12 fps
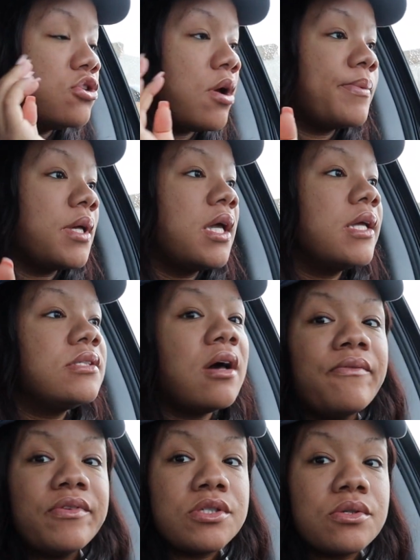drop the kids
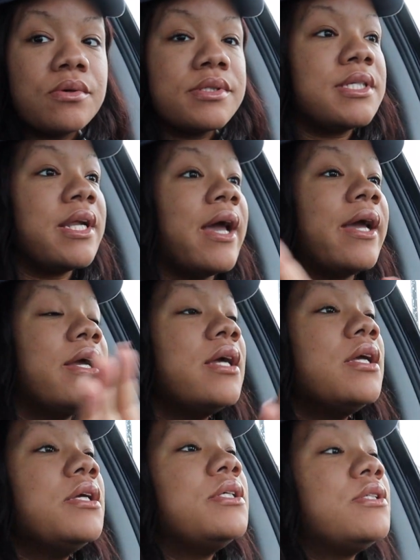off at school today,
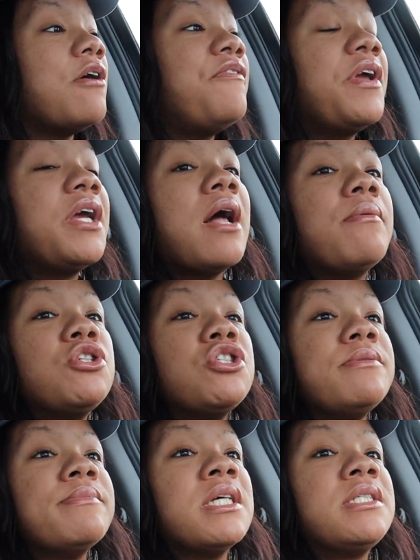so I figured I would
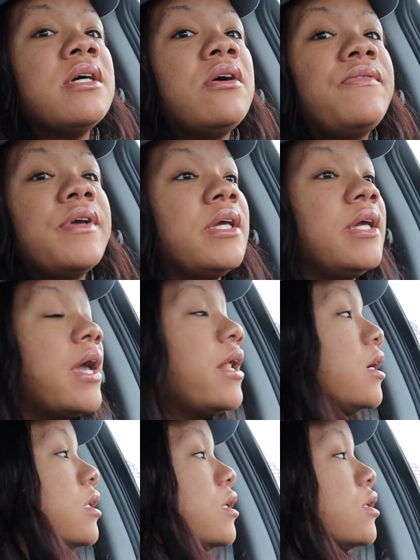treat myself and
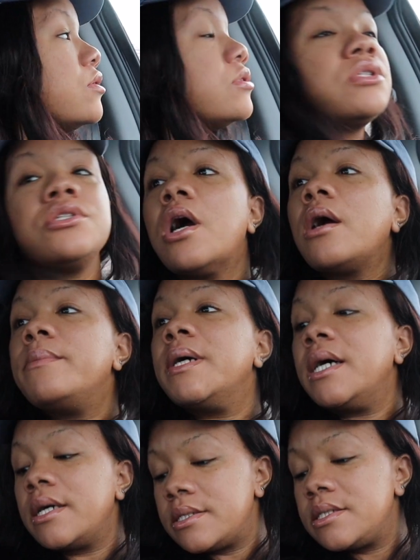get a little
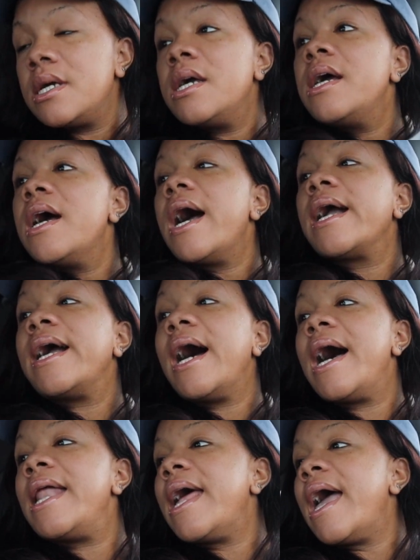Starbucks. I
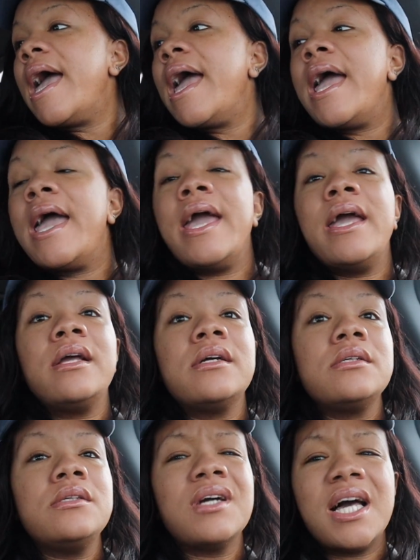got a,
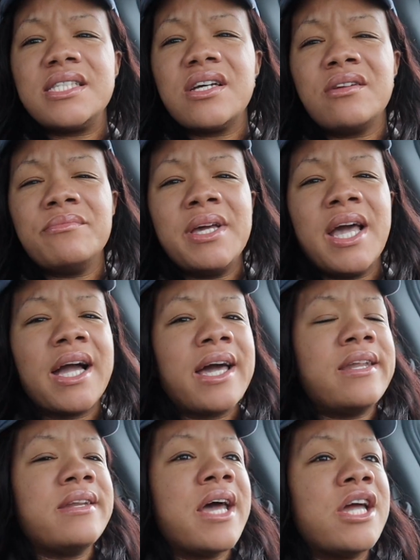you guys heard me, I
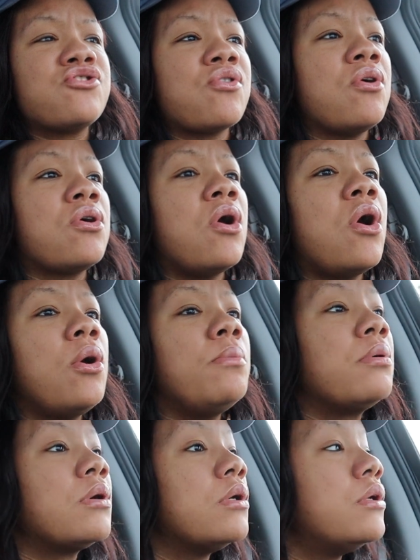got a nitro cold
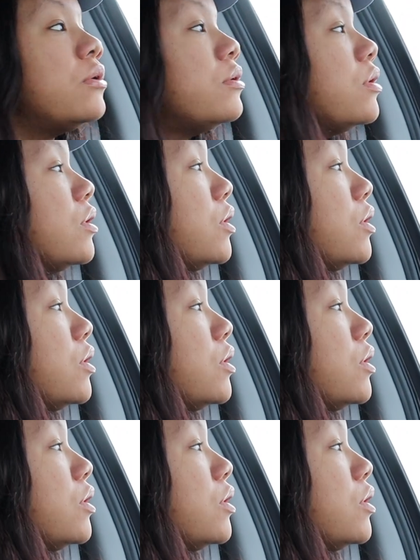brew